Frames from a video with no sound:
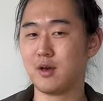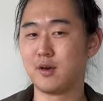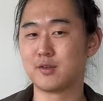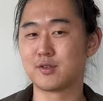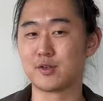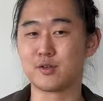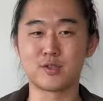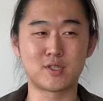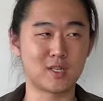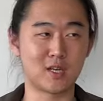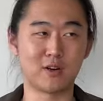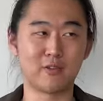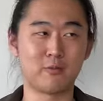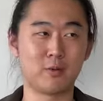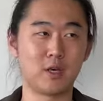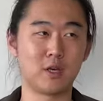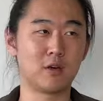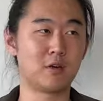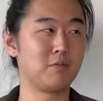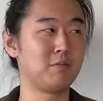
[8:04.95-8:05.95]
So instead of
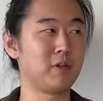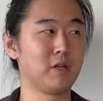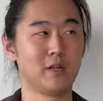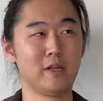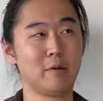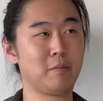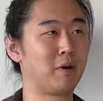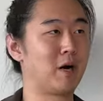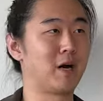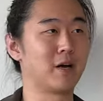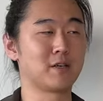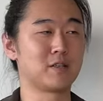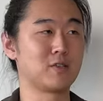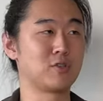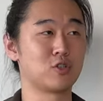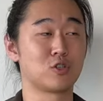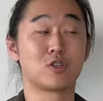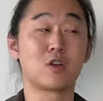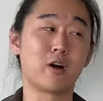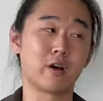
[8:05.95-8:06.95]
being completely biased and
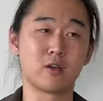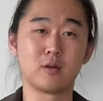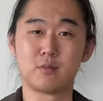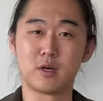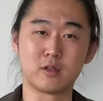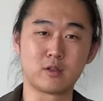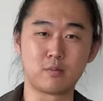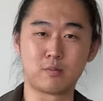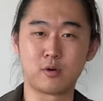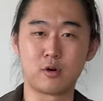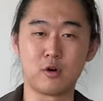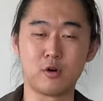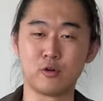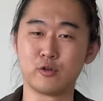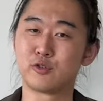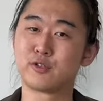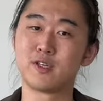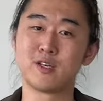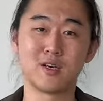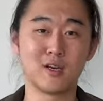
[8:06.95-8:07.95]
just talking about the
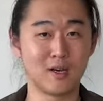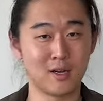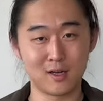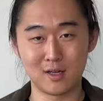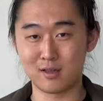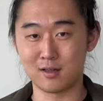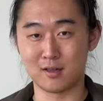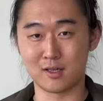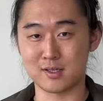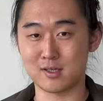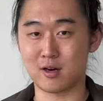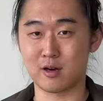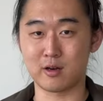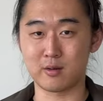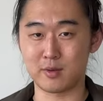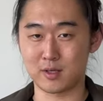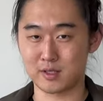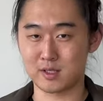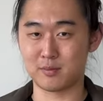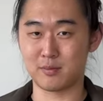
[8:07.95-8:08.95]
pros, let's talk
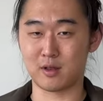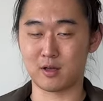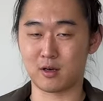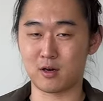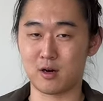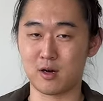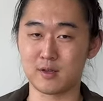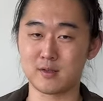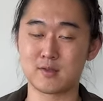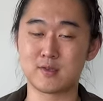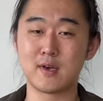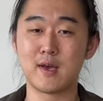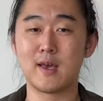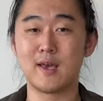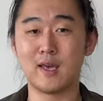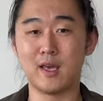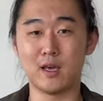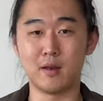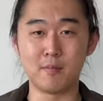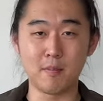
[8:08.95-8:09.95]
about some of the cons.
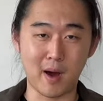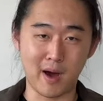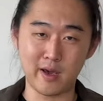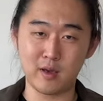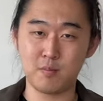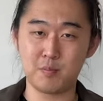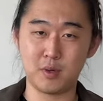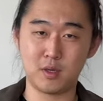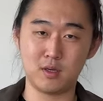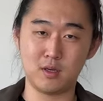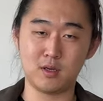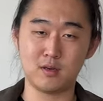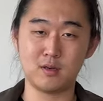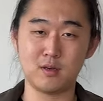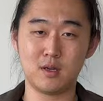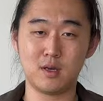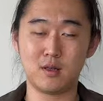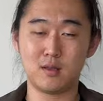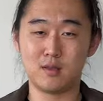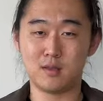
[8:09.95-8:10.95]
In my
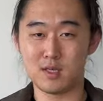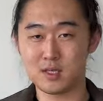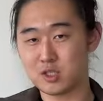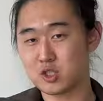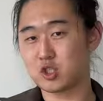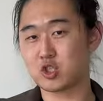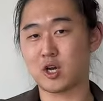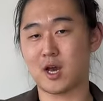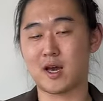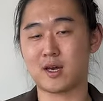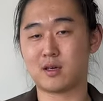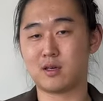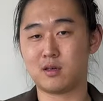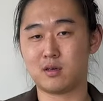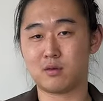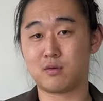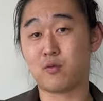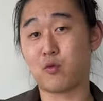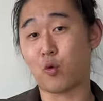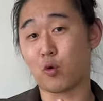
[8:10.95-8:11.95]
opinion, this
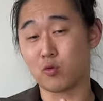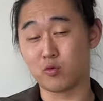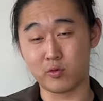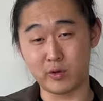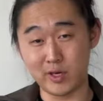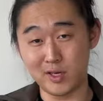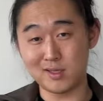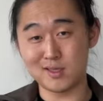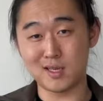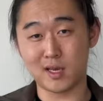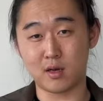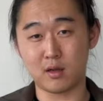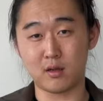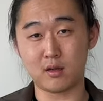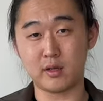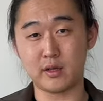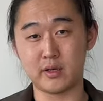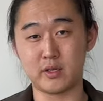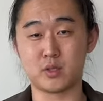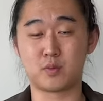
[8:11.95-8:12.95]
jacket for
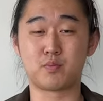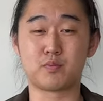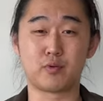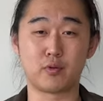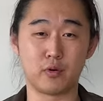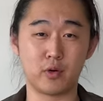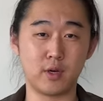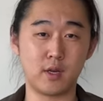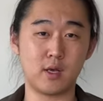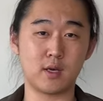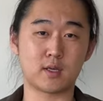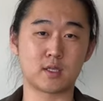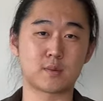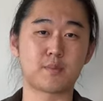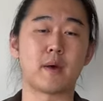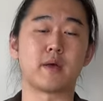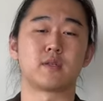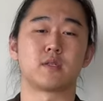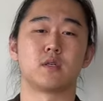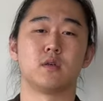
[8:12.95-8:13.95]
retail is pretty
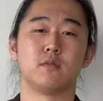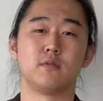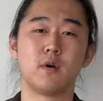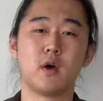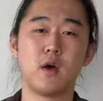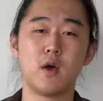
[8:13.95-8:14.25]
expensive.